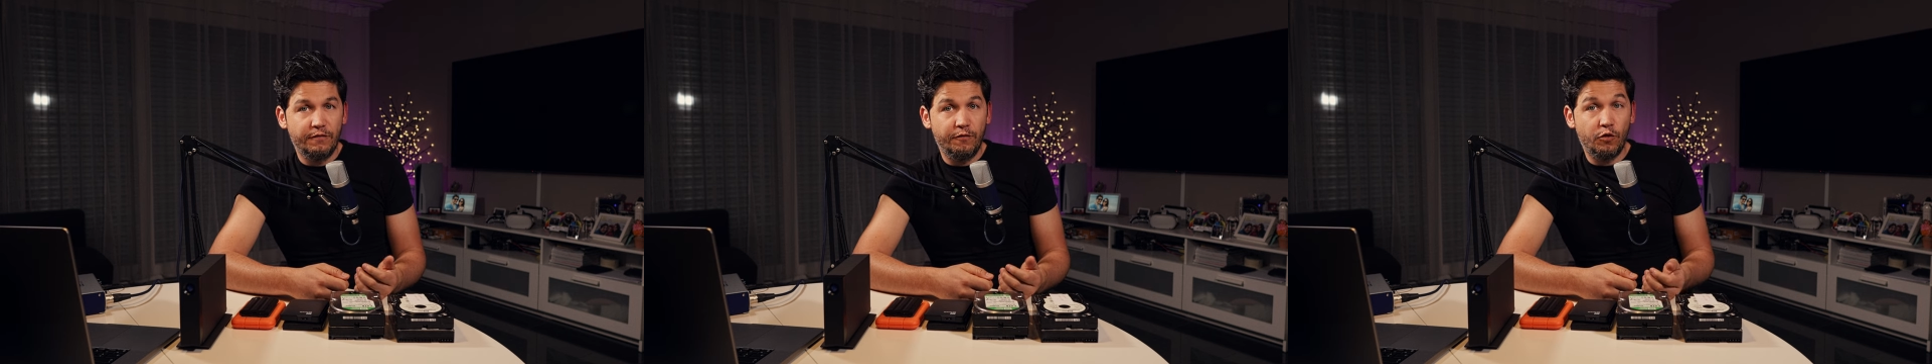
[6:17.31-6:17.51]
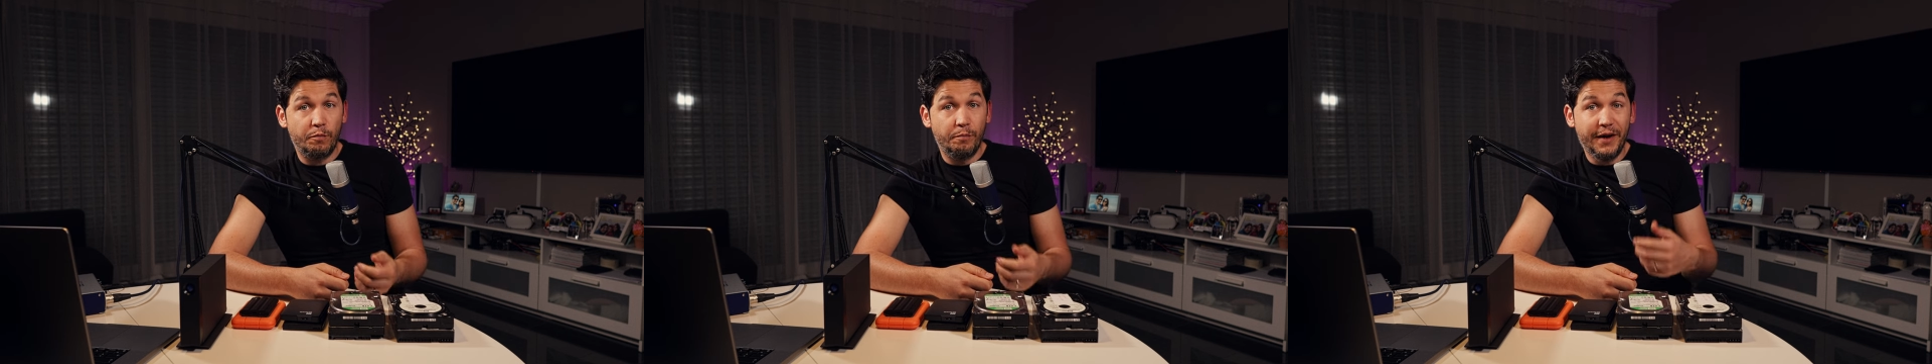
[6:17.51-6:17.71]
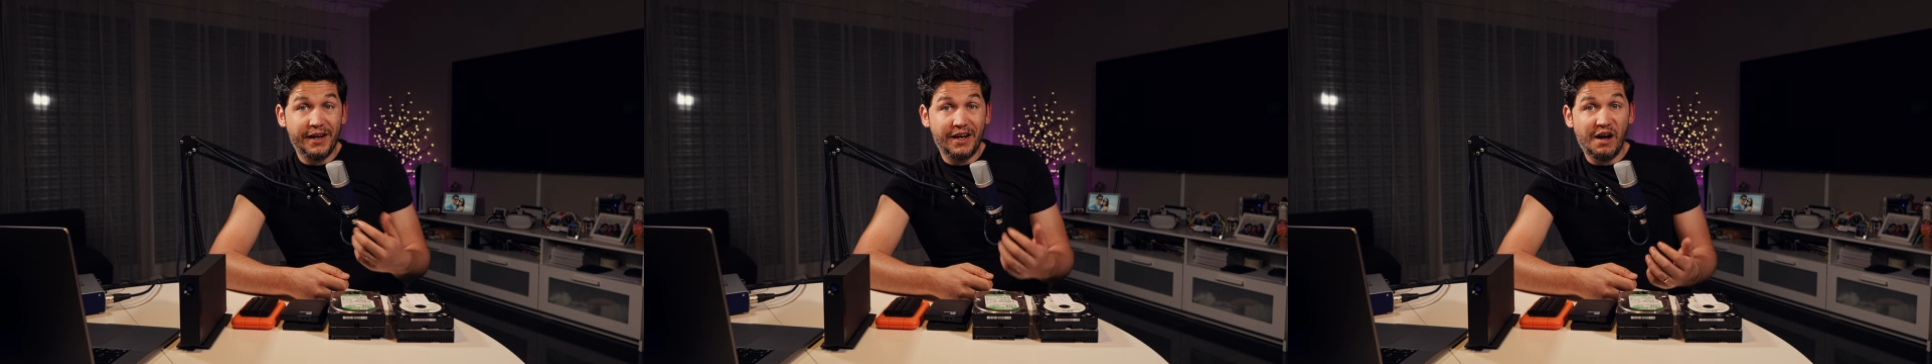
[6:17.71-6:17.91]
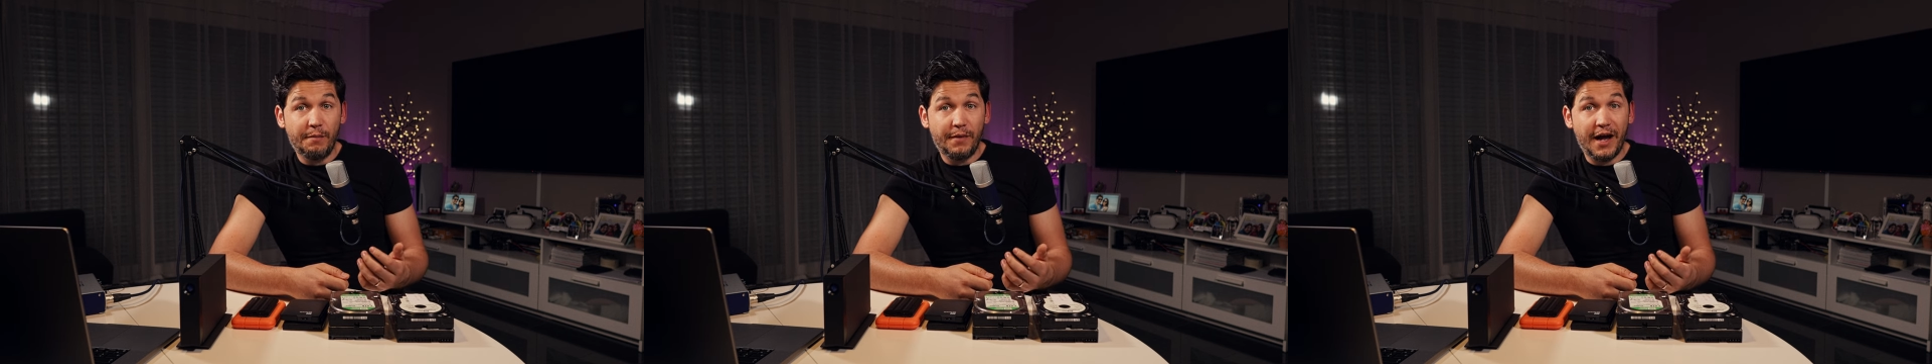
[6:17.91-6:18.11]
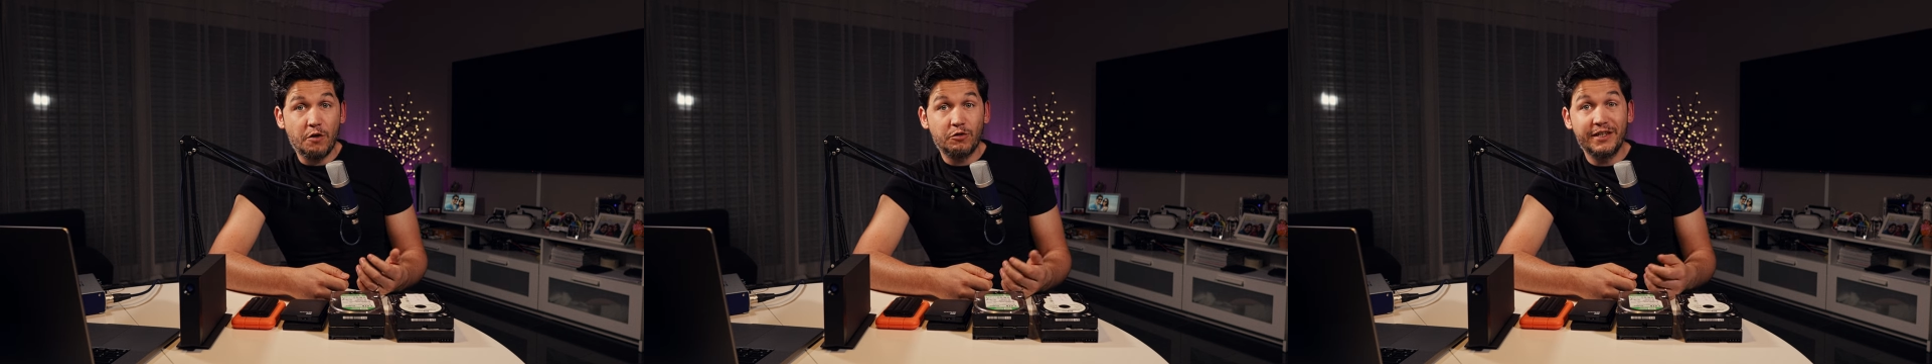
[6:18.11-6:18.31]
For
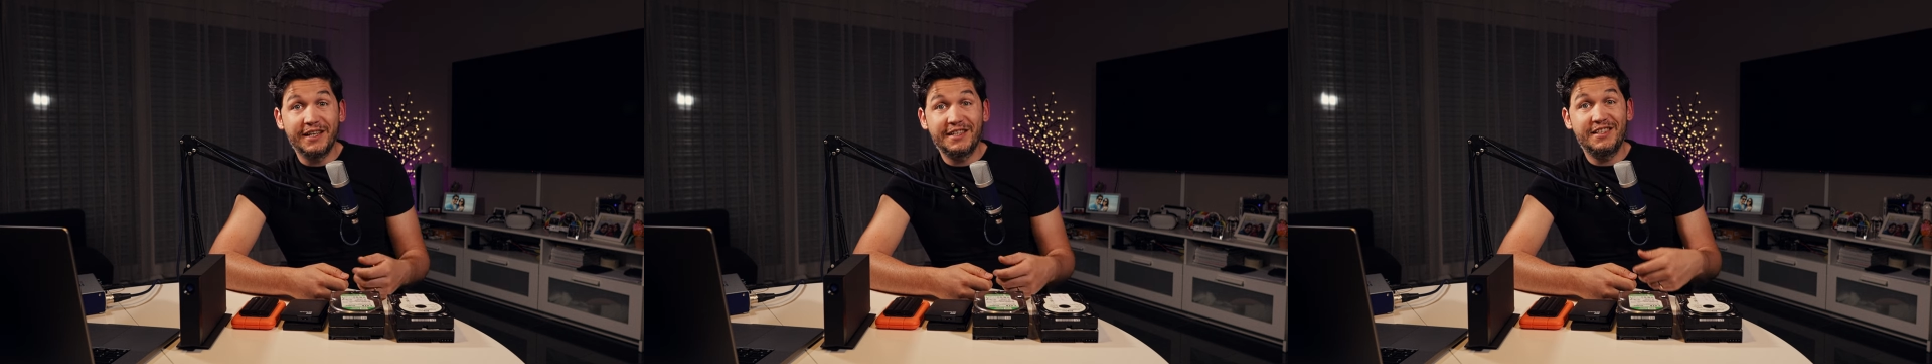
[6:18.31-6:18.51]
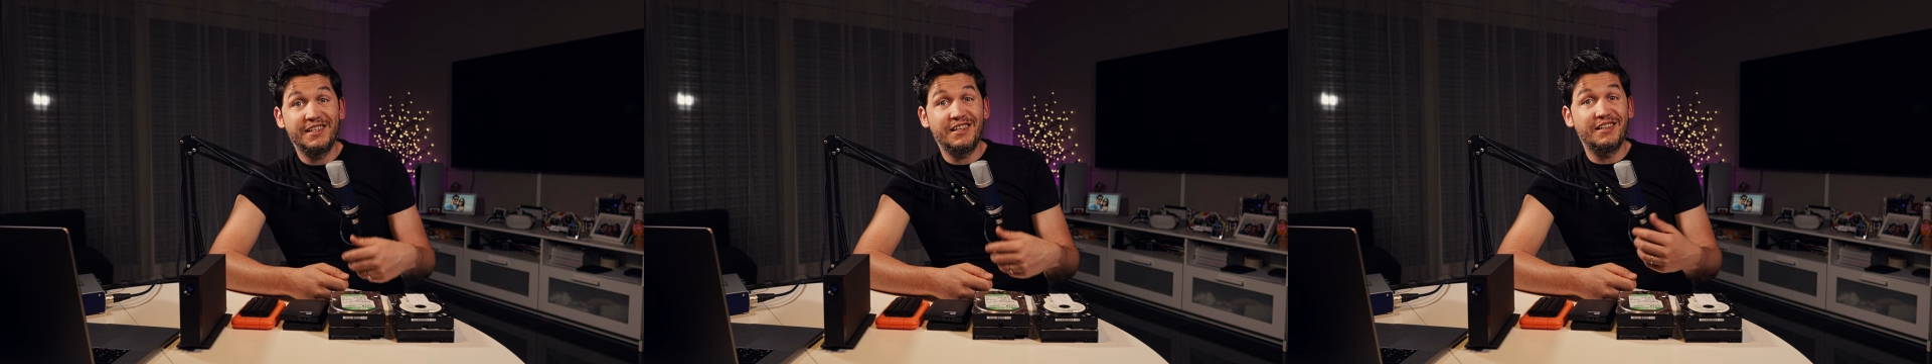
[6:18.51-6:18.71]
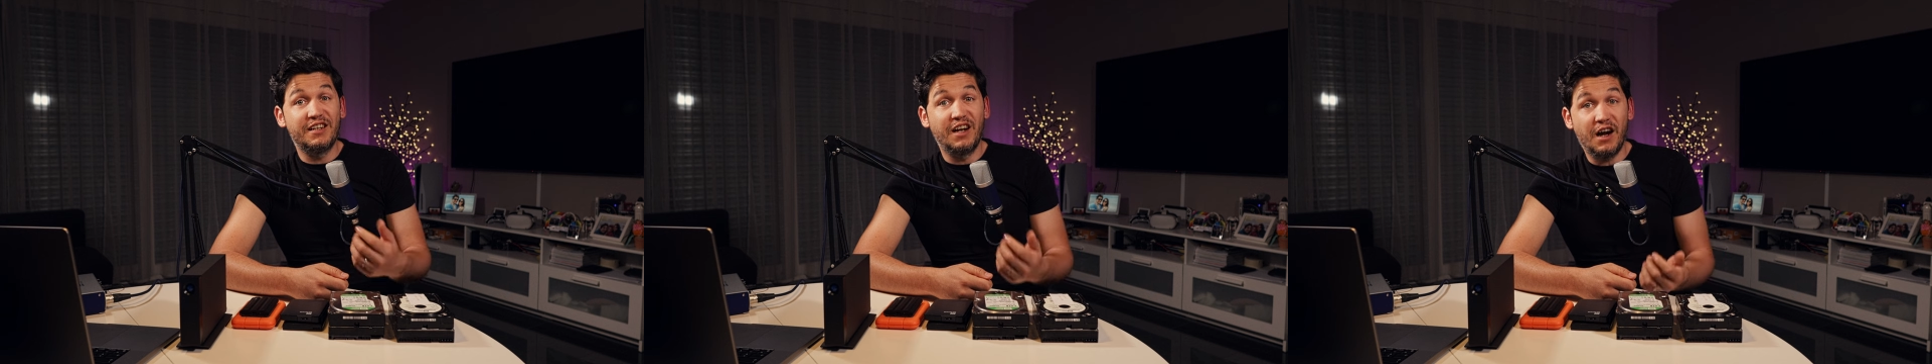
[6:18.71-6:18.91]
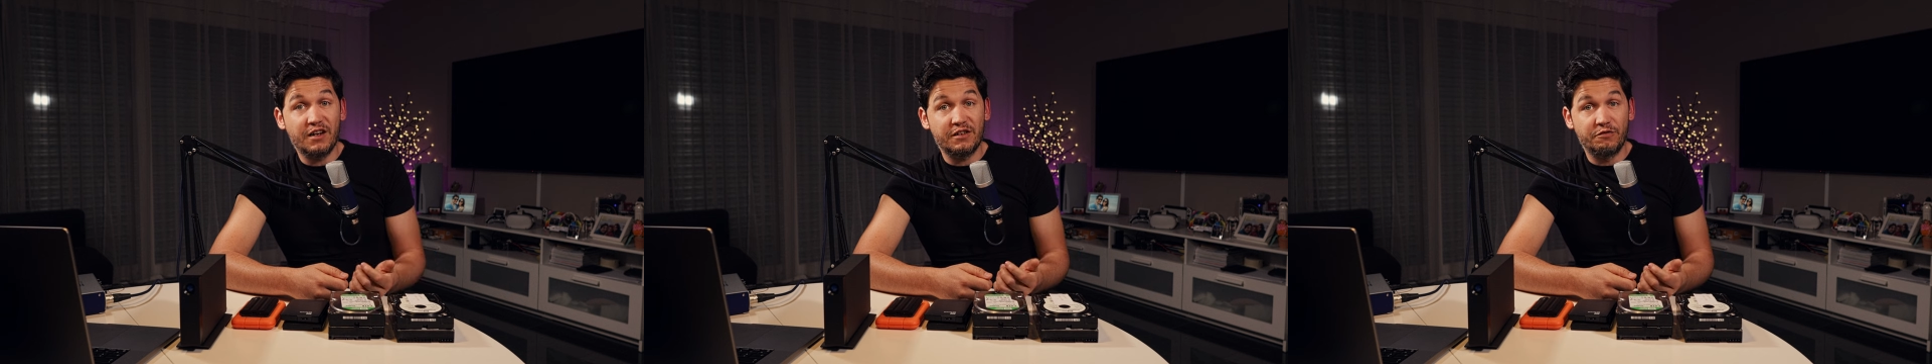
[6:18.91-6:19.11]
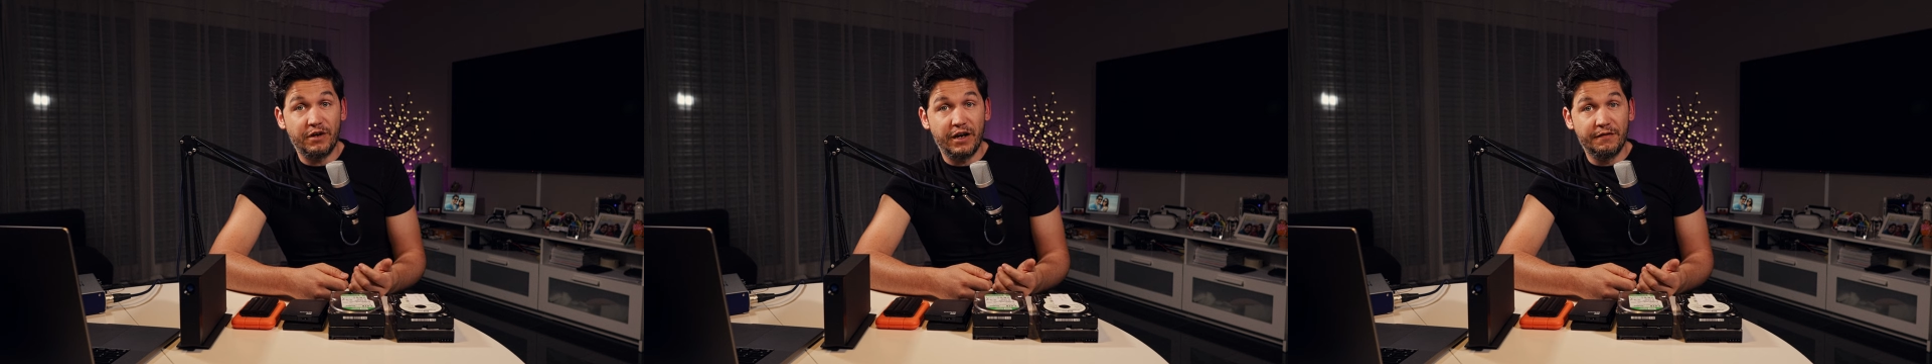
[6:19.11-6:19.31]
backup, I use an external
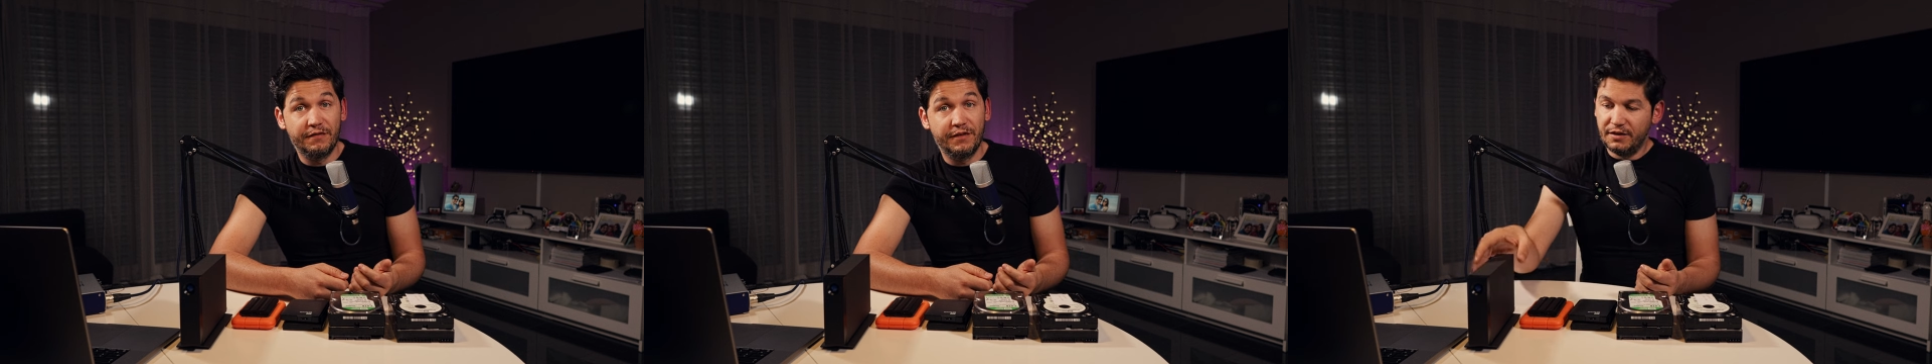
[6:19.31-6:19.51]
hard drive,